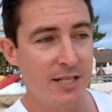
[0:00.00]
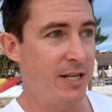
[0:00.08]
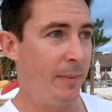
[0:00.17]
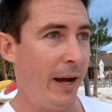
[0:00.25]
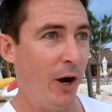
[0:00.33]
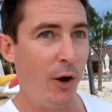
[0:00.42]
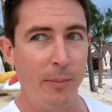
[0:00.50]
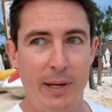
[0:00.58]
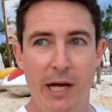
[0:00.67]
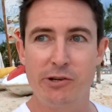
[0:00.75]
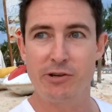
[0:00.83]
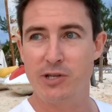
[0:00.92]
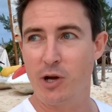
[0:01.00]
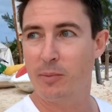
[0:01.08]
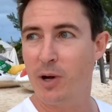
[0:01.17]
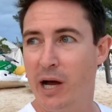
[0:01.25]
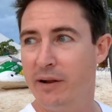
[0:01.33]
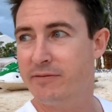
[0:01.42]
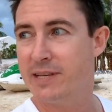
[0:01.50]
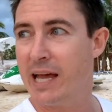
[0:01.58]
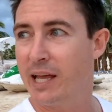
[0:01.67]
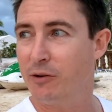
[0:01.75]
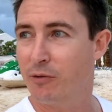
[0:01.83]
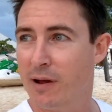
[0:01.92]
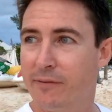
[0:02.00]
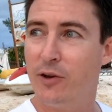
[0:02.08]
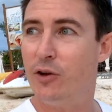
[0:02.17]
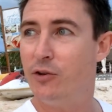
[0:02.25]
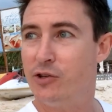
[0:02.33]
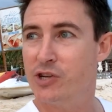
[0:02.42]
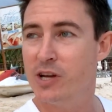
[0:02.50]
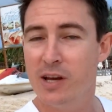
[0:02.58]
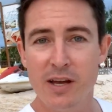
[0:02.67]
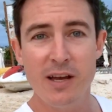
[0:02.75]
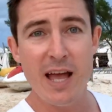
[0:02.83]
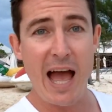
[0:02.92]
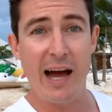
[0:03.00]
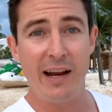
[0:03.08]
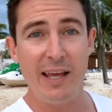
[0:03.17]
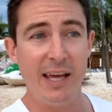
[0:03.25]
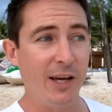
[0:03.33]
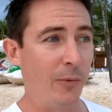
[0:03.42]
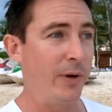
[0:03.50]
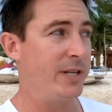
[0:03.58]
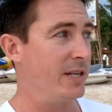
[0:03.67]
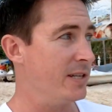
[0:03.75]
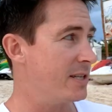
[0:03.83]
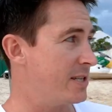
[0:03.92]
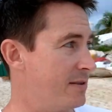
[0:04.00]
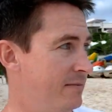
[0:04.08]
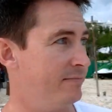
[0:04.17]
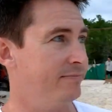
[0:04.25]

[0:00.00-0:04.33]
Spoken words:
to my home country, so I'm kind of taking refuge out here, which has